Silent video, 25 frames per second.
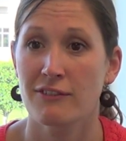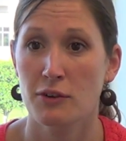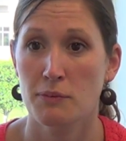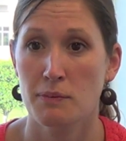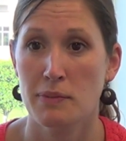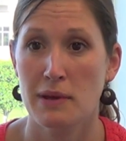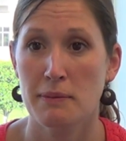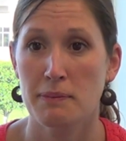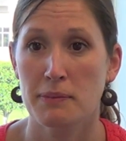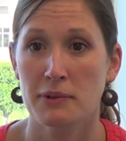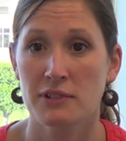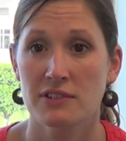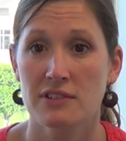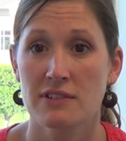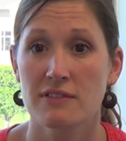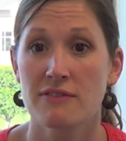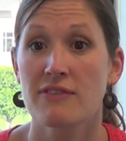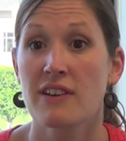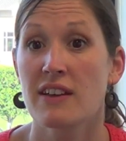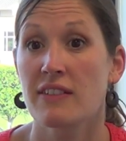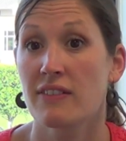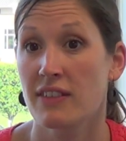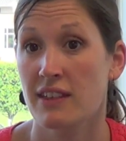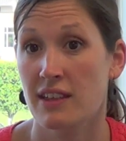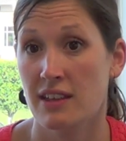for people to
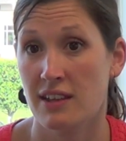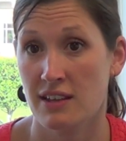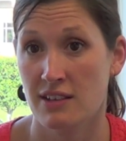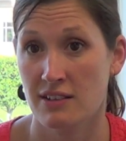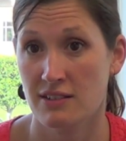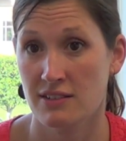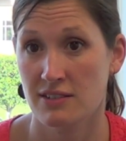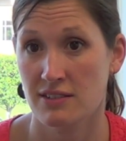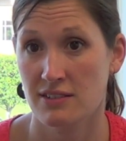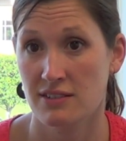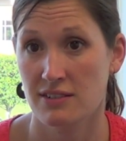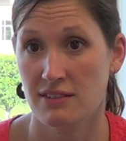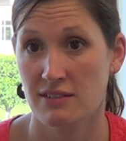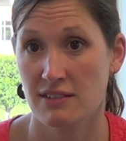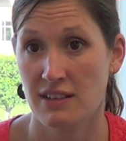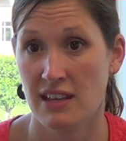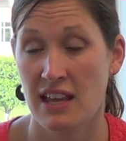fit things